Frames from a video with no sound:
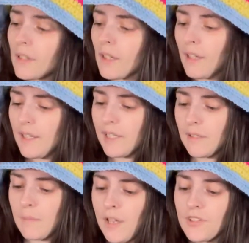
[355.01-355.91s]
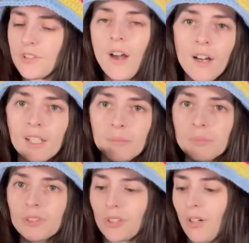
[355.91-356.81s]
I messed up,
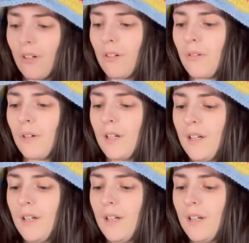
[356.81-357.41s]
so